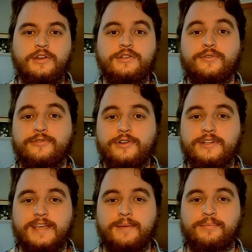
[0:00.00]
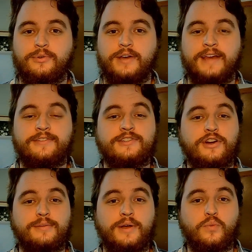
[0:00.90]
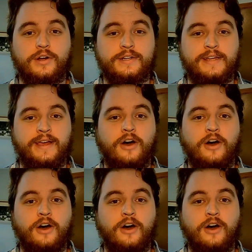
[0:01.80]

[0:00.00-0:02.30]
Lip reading: So for example, at the start of my workday,